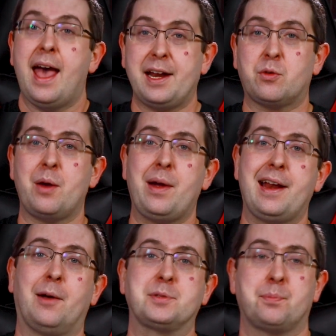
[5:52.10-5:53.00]
And a great way to
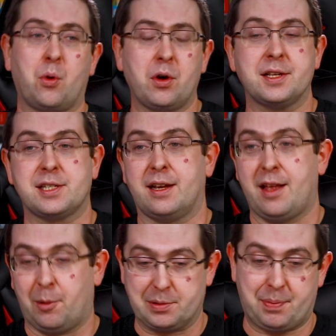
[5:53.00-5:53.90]
help support us and
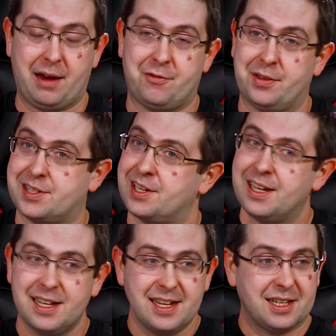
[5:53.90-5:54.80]
help us pay for this,
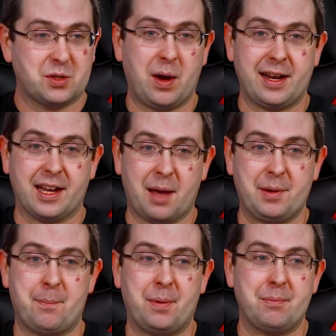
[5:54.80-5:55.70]
this wedding
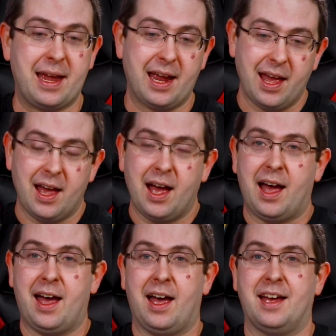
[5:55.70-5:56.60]
coming up in May.
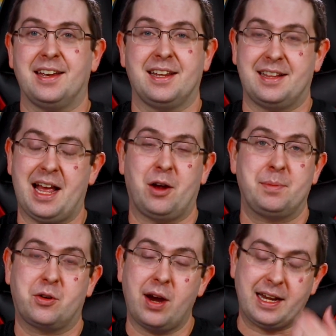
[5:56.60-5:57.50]
Uh, that would
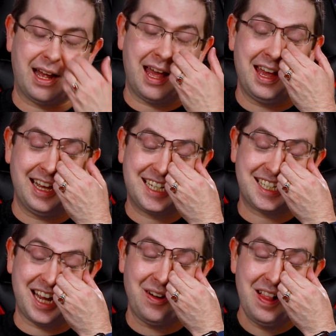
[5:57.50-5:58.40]
be great.
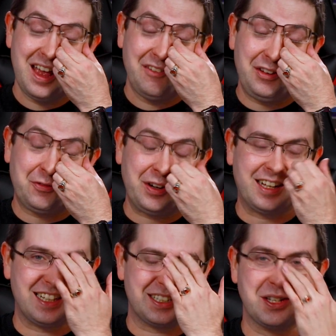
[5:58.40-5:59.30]
So feel free to
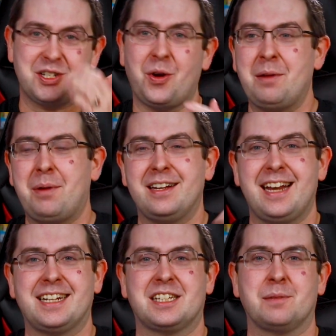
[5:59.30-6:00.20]
click those join button
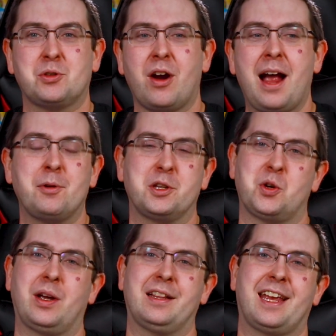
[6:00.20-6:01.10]
next to subscribe or the
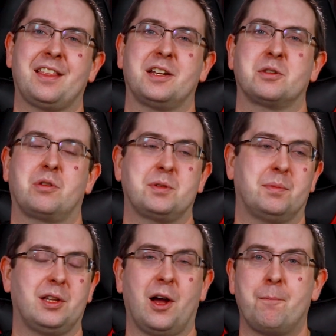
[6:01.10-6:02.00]
join link in the description
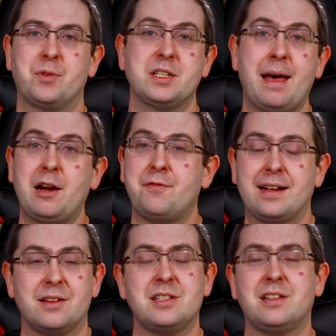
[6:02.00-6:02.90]
below. As a matter of fact, there's a